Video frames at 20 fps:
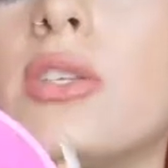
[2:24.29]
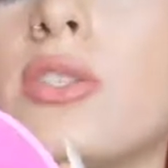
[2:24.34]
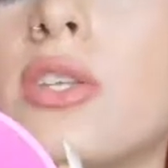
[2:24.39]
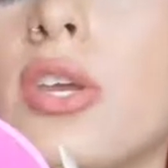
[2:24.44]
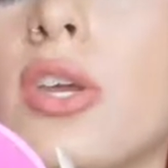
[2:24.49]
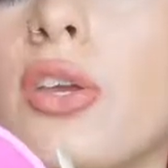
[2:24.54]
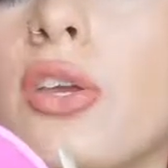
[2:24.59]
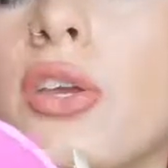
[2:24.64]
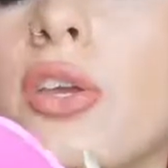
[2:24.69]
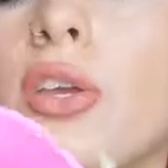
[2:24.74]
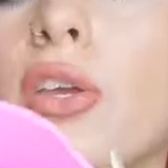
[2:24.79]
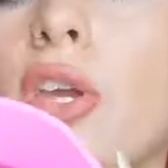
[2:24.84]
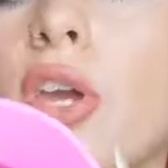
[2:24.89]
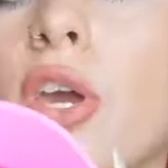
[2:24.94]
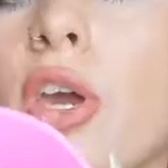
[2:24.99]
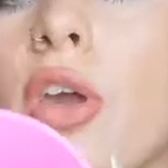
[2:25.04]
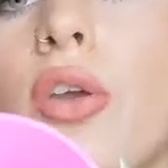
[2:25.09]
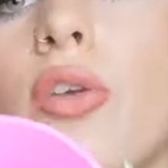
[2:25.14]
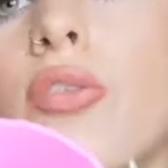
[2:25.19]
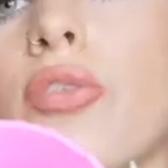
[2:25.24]
So you can
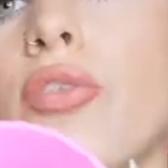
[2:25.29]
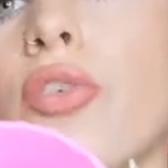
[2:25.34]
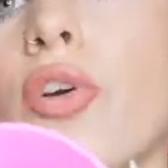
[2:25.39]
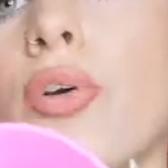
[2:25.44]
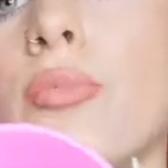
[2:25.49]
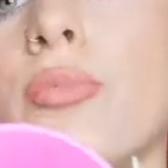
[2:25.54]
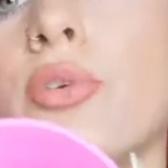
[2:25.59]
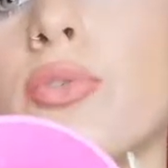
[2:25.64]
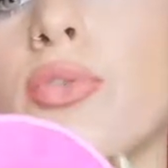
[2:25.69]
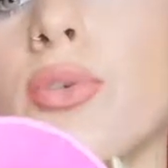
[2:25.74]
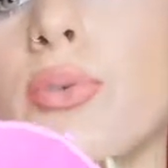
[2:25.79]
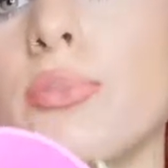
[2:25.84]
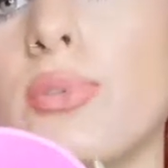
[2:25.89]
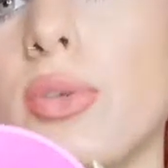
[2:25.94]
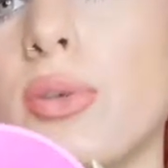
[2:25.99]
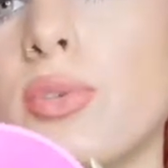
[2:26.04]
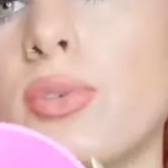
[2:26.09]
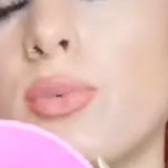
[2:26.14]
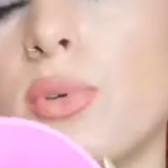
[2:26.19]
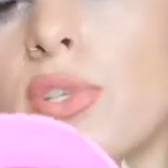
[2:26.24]
go from room
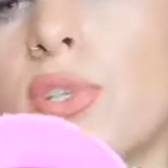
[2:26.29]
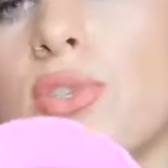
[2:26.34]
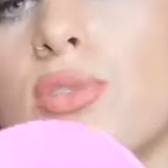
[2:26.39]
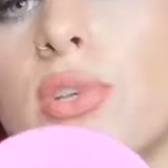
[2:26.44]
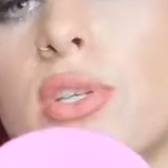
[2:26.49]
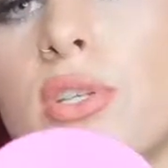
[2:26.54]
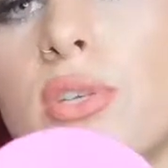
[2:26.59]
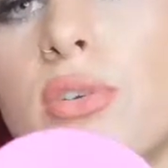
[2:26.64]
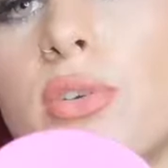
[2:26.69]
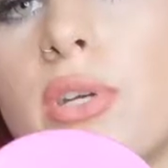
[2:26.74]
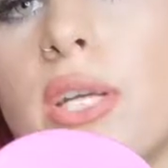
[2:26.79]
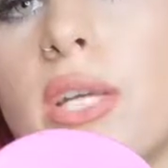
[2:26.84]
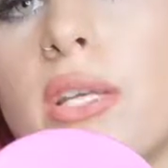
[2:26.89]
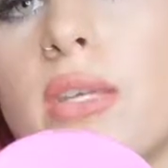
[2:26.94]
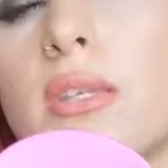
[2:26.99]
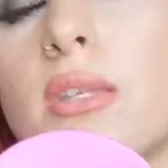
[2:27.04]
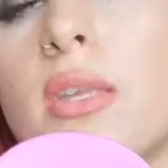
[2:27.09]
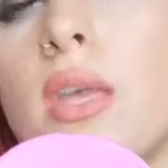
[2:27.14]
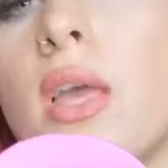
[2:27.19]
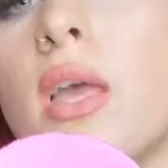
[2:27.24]
temperature plus 3
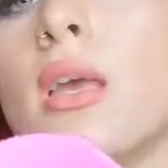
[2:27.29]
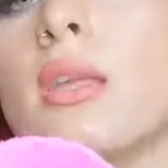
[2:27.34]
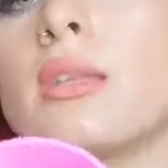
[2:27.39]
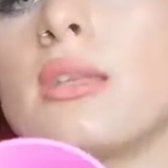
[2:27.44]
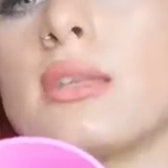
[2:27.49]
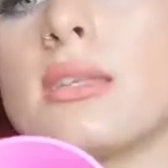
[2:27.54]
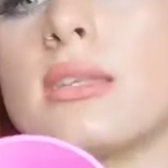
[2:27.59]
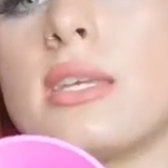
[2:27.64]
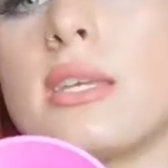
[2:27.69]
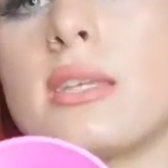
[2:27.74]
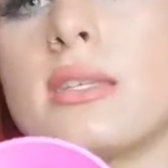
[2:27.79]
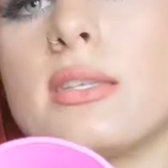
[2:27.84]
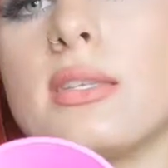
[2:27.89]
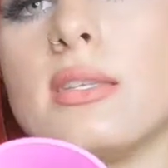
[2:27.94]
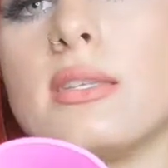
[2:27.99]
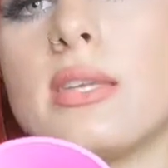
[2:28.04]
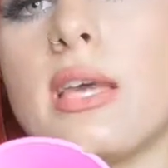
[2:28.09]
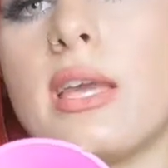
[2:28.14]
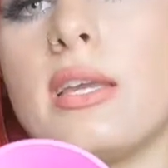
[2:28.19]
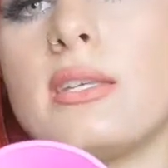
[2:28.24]
degrees to
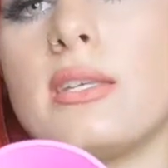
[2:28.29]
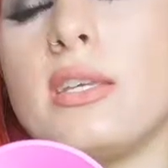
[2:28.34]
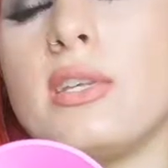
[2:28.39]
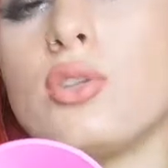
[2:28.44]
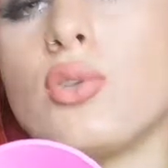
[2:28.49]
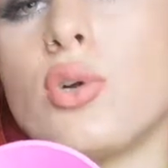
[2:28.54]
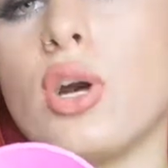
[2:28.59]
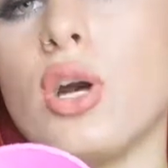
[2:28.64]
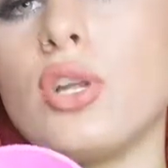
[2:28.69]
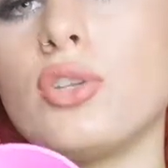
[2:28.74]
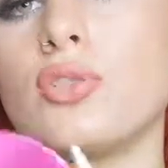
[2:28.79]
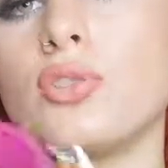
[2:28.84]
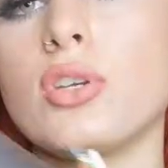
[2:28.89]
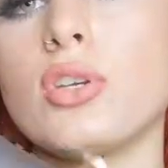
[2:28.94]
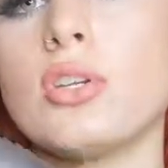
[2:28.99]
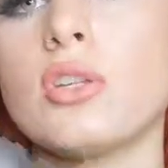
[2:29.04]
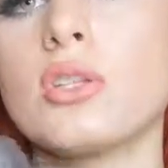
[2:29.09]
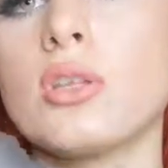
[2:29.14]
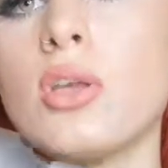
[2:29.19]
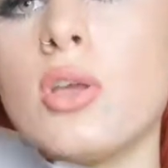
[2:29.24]
60 to 80 to
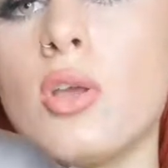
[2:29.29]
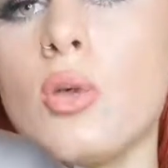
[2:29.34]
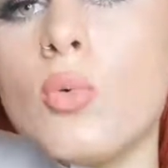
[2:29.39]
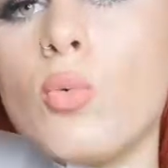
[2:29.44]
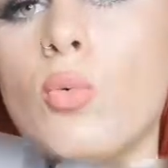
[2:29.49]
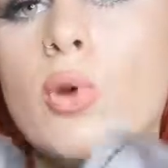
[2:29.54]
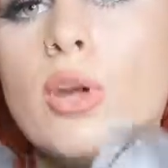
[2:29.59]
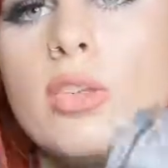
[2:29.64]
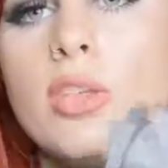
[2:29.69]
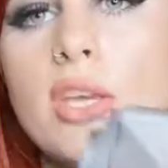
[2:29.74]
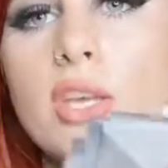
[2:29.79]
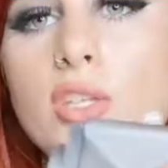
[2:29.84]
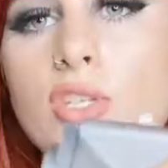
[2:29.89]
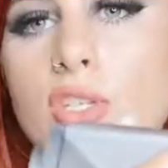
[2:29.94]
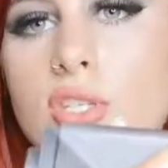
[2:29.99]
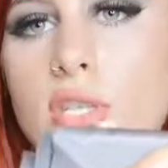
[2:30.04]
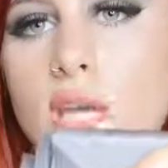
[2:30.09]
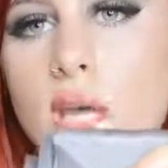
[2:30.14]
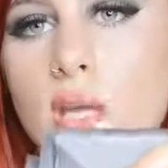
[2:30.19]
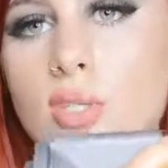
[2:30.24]
100. With
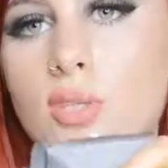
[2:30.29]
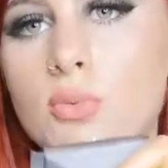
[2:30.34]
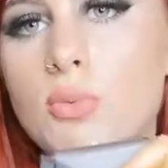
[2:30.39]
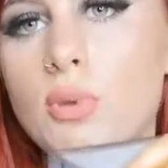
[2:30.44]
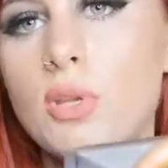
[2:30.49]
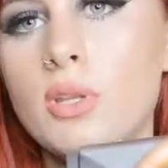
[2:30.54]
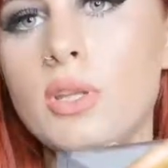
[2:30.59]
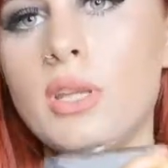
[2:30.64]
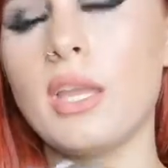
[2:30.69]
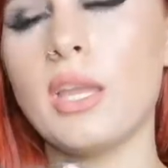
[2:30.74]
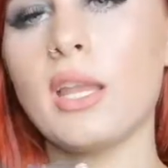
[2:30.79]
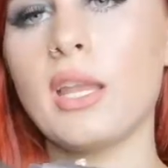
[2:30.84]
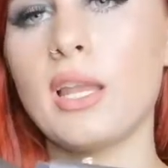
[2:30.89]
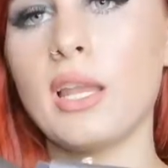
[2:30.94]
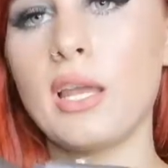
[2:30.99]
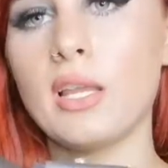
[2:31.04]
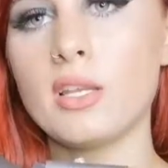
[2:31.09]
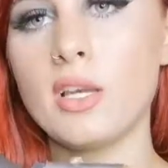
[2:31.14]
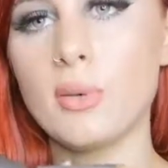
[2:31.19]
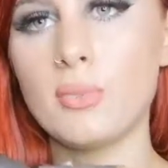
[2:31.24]
each attachment, it
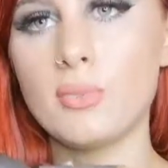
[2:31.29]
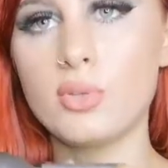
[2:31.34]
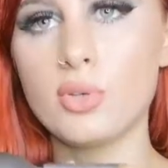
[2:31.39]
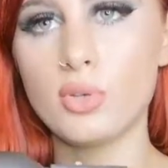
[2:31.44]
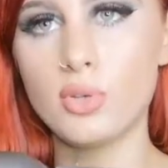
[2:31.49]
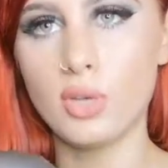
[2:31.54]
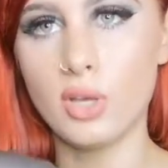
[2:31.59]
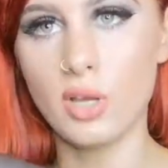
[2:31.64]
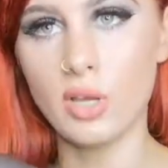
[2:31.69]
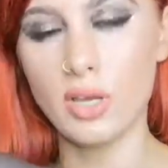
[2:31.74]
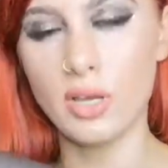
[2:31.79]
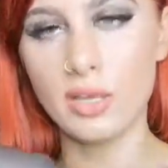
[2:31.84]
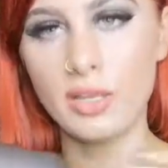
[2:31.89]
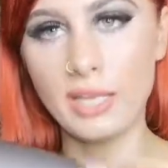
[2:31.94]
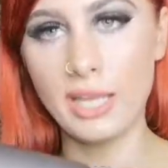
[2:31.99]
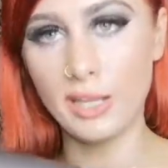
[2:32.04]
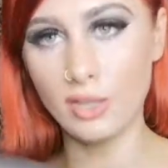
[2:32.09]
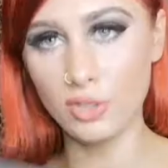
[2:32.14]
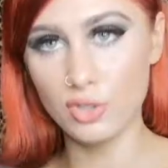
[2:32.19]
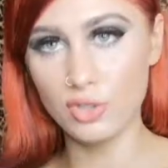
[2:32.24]
can add up to an
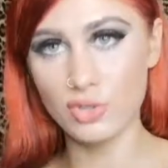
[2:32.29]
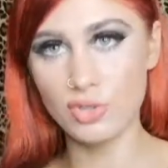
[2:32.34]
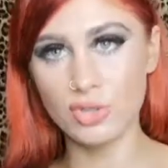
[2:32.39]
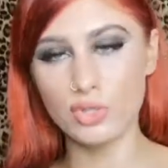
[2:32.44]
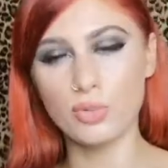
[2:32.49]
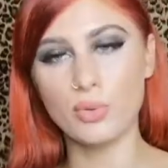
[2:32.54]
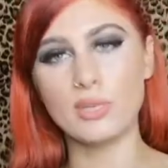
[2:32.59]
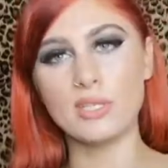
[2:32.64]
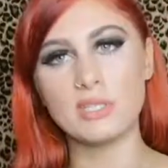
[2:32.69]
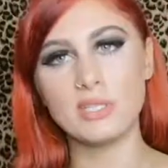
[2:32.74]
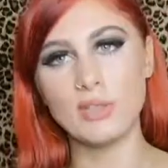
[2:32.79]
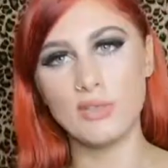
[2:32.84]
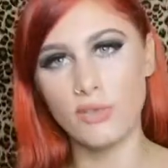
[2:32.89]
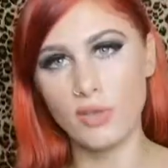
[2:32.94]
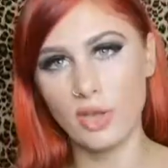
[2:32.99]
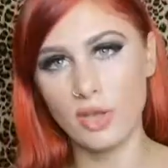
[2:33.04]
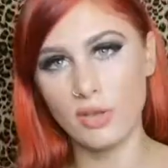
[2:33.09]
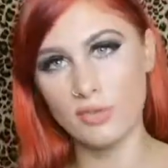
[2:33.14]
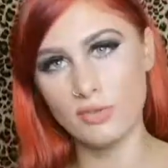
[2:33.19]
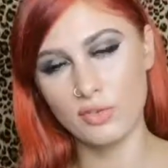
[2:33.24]
extra
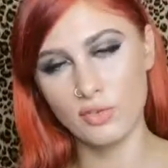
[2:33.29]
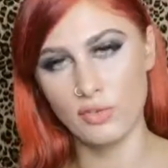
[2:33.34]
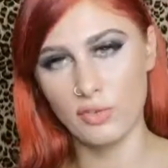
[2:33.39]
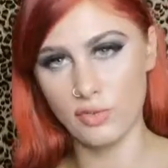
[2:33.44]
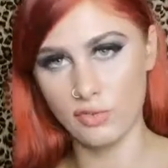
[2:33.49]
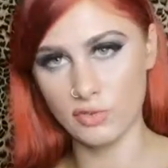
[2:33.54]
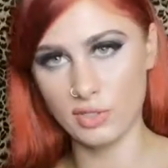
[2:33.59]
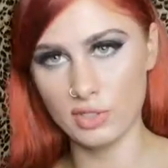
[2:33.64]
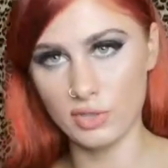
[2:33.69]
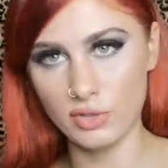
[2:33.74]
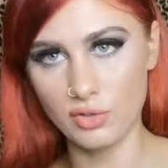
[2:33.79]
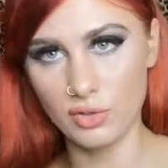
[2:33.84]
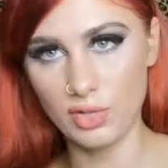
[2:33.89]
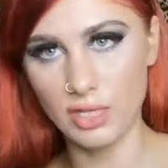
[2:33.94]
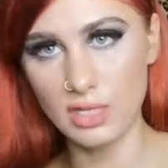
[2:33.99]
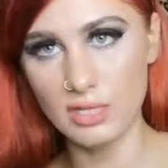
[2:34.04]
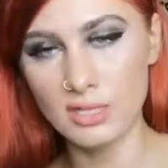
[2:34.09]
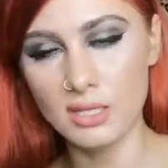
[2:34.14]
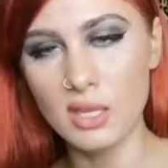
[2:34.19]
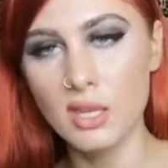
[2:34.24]
25 to 50
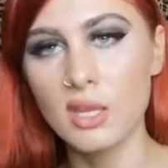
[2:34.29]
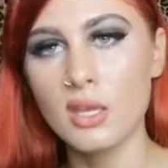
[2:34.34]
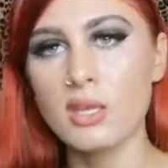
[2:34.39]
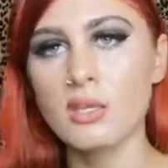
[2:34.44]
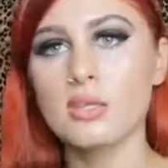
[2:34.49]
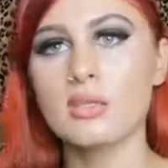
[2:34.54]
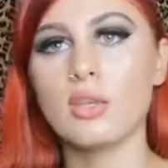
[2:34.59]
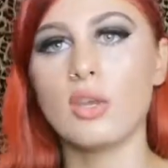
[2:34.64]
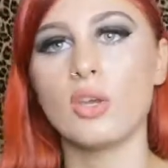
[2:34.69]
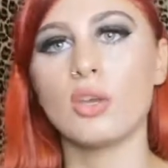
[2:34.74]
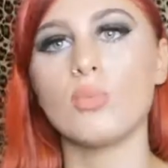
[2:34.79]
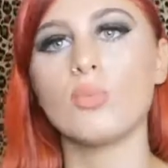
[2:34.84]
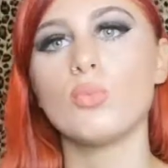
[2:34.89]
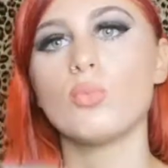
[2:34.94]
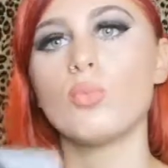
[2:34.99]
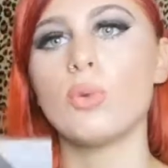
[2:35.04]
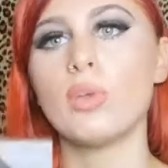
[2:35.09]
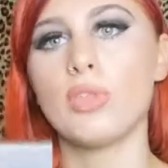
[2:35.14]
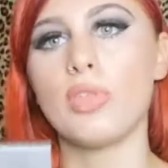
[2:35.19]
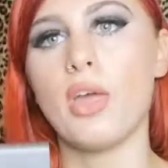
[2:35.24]
degrees. So
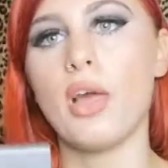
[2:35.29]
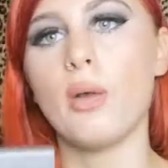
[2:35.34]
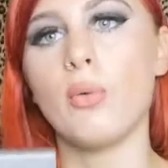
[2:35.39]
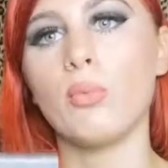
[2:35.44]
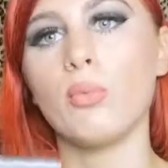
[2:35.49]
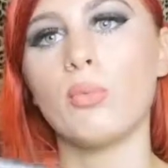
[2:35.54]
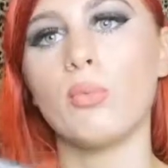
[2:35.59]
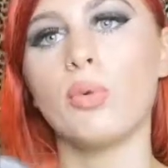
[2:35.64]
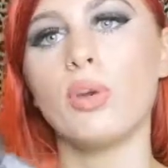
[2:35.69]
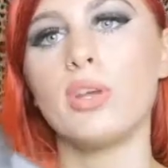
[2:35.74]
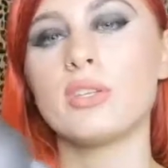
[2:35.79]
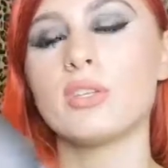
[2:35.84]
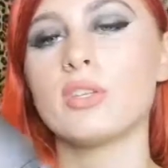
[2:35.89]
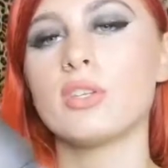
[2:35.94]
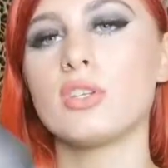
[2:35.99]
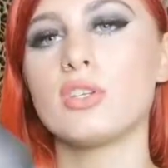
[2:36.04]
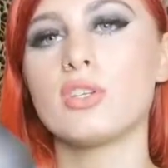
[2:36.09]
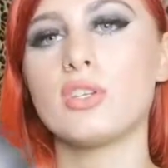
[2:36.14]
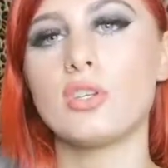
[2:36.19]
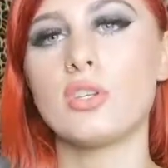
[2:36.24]
with that, what it's
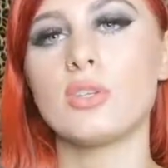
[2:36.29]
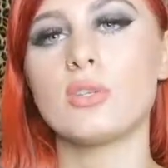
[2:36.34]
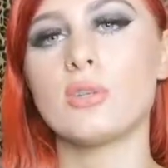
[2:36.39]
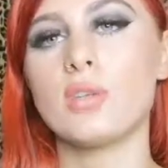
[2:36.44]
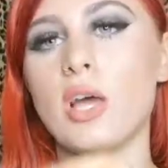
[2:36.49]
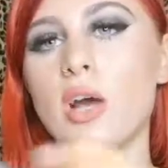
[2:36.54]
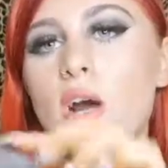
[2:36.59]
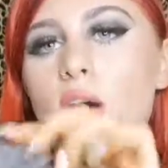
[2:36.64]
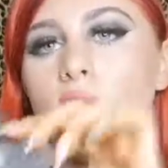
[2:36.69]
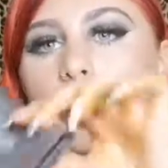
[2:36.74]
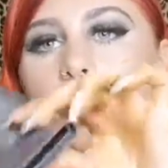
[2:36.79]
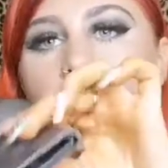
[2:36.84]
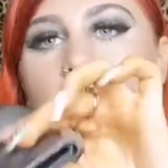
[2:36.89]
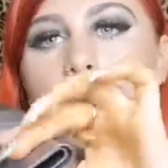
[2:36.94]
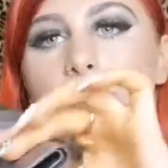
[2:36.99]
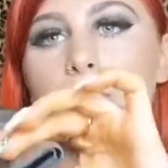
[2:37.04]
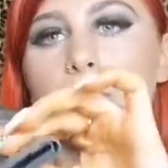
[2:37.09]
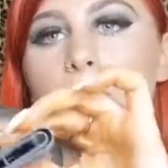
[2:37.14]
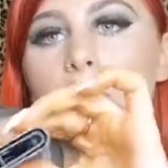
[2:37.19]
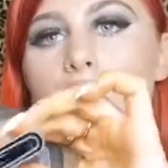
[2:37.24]
going to do is higher
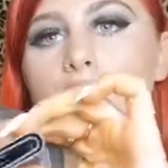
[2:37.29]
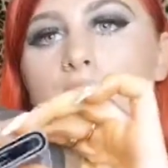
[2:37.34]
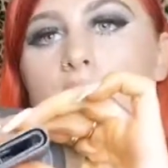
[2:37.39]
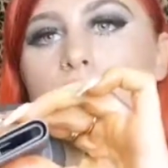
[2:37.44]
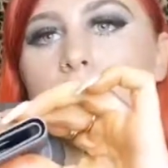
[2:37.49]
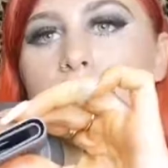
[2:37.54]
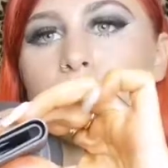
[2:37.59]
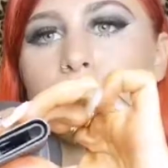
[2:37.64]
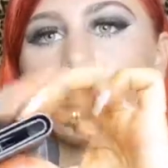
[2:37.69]
air pressure.